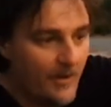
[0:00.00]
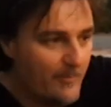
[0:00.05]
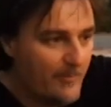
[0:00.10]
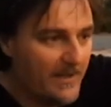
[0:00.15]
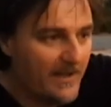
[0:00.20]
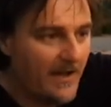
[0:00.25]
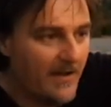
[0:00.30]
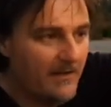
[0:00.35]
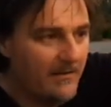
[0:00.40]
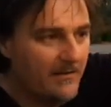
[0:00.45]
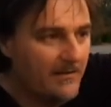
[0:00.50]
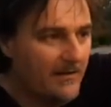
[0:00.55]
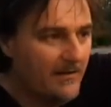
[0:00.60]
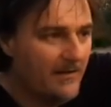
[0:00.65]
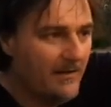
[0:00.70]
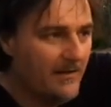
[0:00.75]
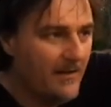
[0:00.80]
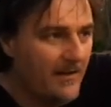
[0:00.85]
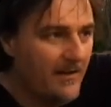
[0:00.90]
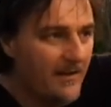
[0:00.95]
no bigger
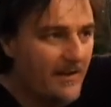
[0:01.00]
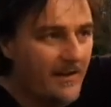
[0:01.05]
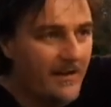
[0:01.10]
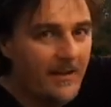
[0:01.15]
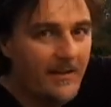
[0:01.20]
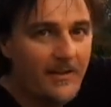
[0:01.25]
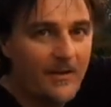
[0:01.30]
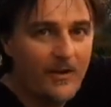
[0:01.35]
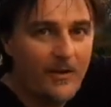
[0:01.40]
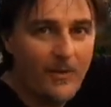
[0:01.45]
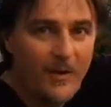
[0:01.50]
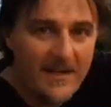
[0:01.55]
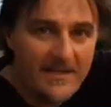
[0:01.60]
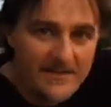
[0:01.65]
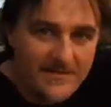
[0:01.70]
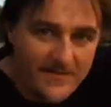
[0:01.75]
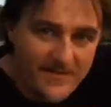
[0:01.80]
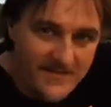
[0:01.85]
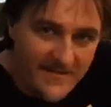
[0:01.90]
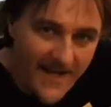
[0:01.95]
than
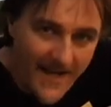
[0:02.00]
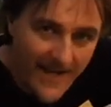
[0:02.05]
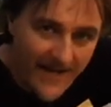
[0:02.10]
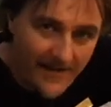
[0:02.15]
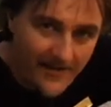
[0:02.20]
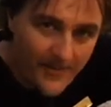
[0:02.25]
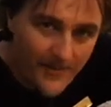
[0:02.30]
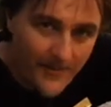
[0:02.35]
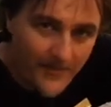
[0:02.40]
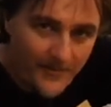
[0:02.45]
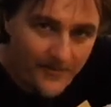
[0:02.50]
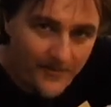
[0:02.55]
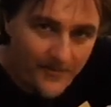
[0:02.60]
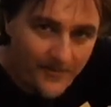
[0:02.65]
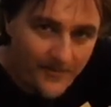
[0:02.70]
grains of sand,